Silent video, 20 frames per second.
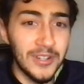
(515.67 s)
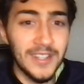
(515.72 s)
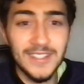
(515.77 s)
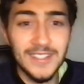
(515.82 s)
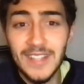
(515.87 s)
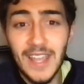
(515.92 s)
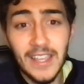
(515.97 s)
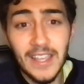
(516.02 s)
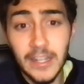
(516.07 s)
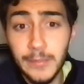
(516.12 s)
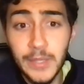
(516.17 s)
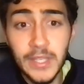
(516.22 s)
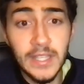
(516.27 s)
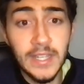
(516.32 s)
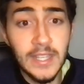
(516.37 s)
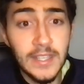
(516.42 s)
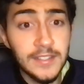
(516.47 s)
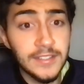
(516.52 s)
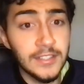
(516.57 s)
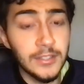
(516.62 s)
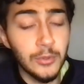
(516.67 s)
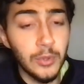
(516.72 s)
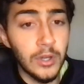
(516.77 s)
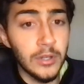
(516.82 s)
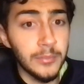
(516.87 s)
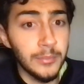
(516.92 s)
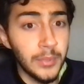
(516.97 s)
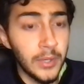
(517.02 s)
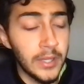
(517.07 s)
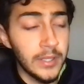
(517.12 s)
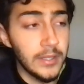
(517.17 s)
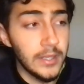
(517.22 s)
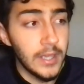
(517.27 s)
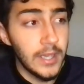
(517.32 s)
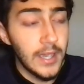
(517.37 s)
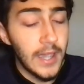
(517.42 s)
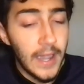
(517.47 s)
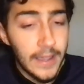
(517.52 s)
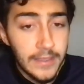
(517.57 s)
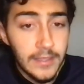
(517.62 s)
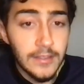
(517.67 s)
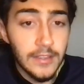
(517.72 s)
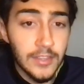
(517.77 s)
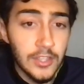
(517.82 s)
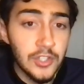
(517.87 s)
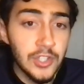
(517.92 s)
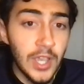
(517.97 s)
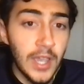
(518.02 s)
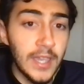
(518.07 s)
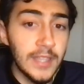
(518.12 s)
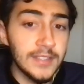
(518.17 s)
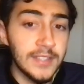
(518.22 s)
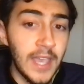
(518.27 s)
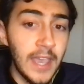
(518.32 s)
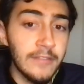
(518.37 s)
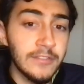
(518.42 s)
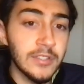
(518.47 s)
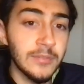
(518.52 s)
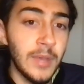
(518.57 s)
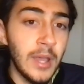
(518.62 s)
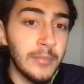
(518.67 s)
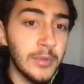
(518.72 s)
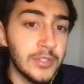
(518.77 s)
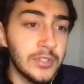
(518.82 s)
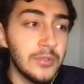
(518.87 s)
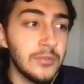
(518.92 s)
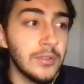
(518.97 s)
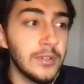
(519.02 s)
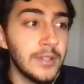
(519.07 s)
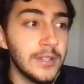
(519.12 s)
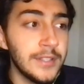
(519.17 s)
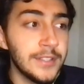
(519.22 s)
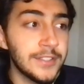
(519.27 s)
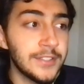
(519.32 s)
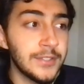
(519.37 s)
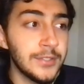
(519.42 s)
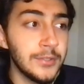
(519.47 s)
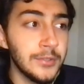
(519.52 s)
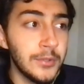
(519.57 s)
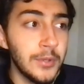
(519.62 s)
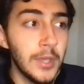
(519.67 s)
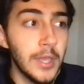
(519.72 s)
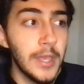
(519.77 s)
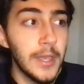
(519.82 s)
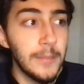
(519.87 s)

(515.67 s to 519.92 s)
It's not going to be an easy one, but I think that the Giants have some opportunities to